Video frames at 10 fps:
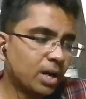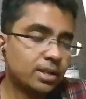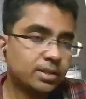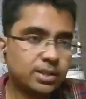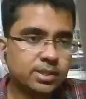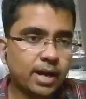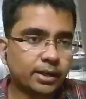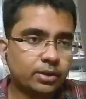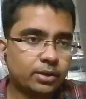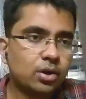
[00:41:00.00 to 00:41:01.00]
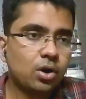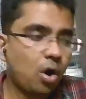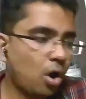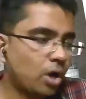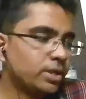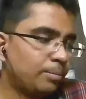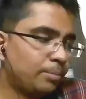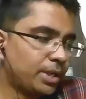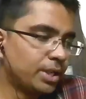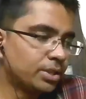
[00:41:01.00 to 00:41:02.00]
under this act, on a
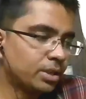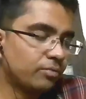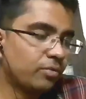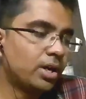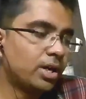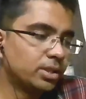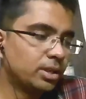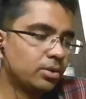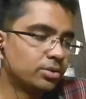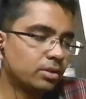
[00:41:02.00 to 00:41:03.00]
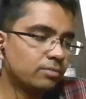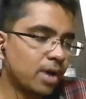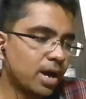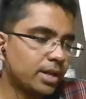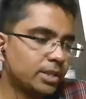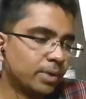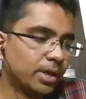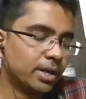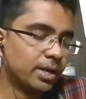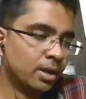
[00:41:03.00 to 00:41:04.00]
petition for dissolution of marriage by
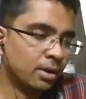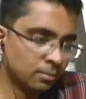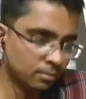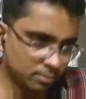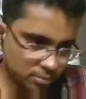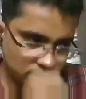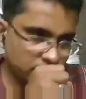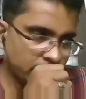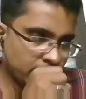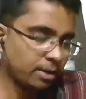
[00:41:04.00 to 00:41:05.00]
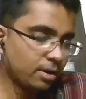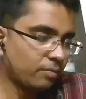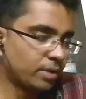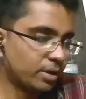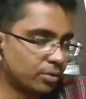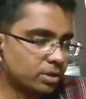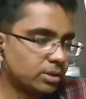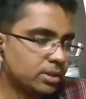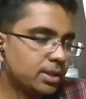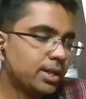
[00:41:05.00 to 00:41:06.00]
a decree of divorce,
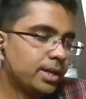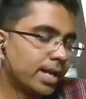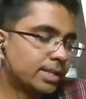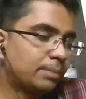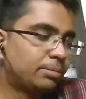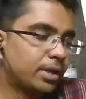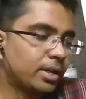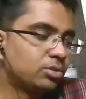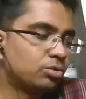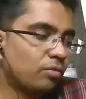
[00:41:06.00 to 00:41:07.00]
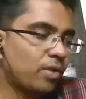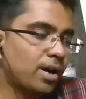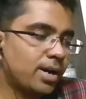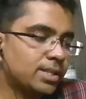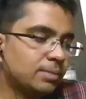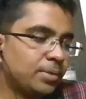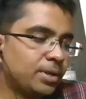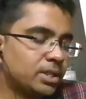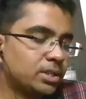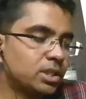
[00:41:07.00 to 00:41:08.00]
except in so far as the
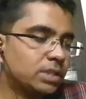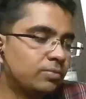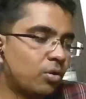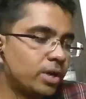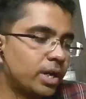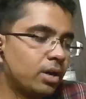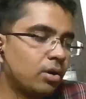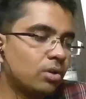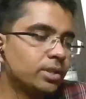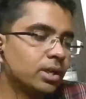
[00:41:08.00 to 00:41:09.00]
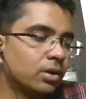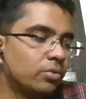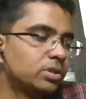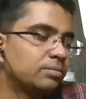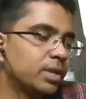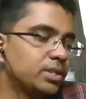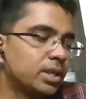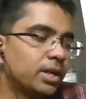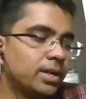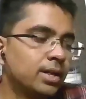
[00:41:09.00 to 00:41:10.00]
petition is founded on the grounds
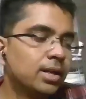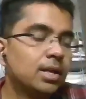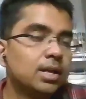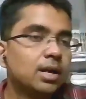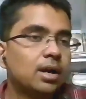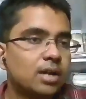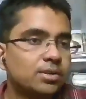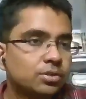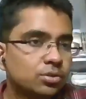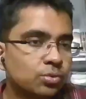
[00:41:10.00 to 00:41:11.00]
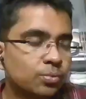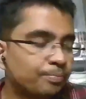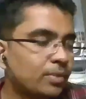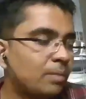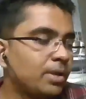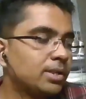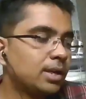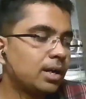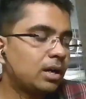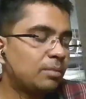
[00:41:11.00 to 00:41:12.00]
mentioned in class 2. I mean
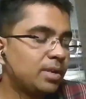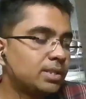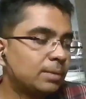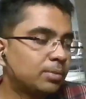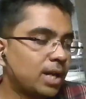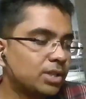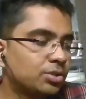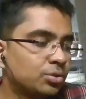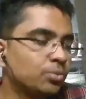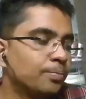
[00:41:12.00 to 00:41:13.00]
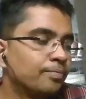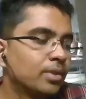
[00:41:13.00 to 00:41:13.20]
subclass 2.